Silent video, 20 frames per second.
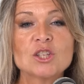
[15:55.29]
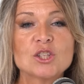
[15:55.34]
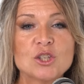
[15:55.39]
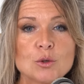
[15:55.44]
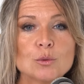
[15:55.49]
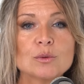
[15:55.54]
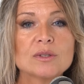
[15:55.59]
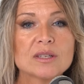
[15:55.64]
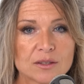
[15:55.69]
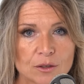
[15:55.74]

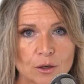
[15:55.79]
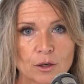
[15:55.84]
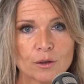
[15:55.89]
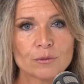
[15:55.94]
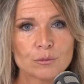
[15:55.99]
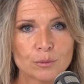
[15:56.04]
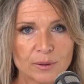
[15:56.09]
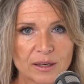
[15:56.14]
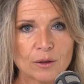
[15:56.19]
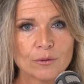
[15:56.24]
You
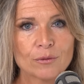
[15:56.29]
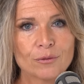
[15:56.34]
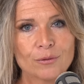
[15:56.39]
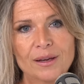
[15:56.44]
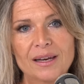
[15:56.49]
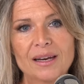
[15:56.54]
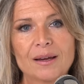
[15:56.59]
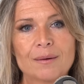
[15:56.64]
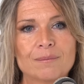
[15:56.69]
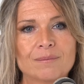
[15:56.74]
deserve real
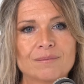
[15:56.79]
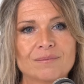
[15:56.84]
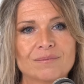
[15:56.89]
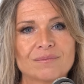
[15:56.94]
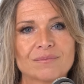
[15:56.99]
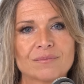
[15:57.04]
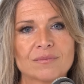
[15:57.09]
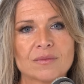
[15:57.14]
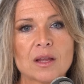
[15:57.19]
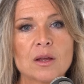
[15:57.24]
freedom
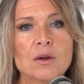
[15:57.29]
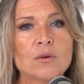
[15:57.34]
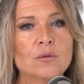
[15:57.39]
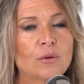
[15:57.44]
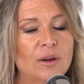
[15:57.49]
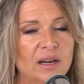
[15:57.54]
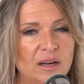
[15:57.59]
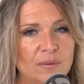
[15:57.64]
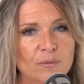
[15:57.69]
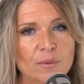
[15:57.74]

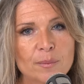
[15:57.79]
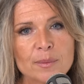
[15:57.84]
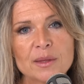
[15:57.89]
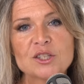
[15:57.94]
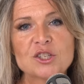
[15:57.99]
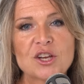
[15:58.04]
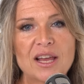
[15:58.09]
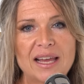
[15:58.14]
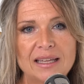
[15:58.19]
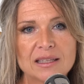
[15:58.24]
freedom from the
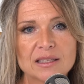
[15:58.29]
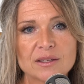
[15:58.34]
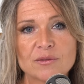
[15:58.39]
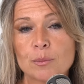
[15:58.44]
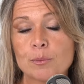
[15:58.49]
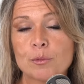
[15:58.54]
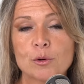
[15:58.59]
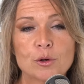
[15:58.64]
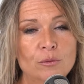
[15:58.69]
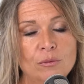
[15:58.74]
chains of
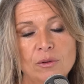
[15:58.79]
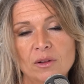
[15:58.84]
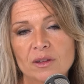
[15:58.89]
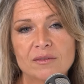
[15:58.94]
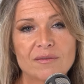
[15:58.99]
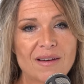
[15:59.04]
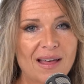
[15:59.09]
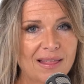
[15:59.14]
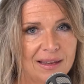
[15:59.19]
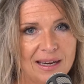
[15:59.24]
approval
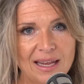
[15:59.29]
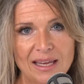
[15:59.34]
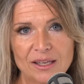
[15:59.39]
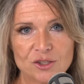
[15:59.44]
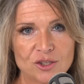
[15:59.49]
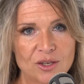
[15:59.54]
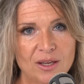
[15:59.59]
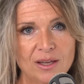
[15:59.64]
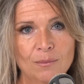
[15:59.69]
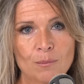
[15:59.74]
and
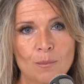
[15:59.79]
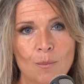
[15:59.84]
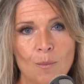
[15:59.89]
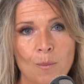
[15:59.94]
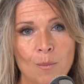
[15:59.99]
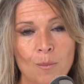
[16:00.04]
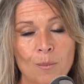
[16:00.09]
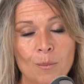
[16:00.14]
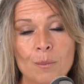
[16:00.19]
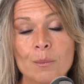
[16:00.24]
validation.
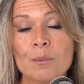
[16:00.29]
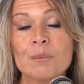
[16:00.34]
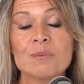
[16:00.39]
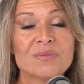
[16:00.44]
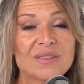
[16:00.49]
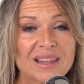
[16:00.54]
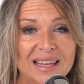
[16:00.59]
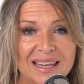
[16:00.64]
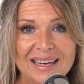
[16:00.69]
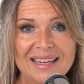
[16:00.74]

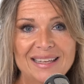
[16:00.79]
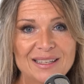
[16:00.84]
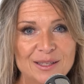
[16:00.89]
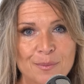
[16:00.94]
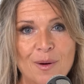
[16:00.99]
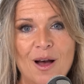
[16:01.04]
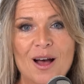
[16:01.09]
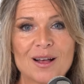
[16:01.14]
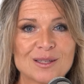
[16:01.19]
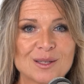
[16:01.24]
It is
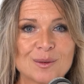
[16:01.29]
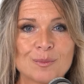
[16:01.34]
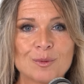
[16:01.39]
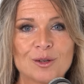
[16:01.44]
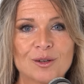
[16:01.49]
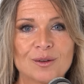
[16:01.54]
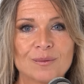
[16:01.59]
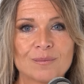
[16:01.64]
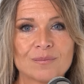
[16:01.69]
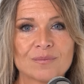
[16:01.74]

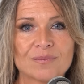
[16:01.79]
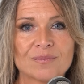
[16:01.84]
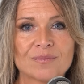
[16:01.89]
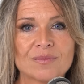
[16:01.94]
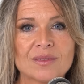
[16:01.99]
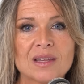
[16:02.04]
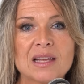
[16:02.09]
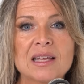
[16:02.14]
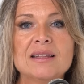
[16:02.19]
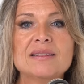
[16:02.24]
possible.
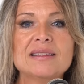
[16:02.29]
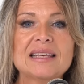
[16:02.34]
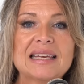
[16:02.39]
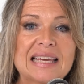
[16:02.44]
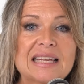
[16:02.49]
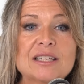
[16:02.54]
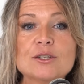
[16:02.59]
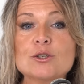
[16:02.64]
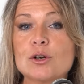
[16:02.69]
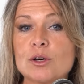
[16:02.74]
The
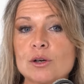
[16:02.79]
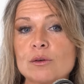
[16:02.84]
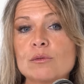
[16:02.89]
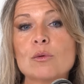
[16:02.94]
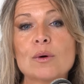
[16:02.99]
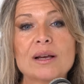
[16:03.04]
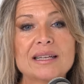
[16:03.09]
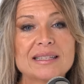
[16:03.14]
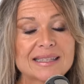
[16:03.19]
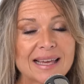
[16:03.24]
internal
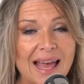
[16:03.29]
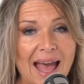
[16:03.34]
voice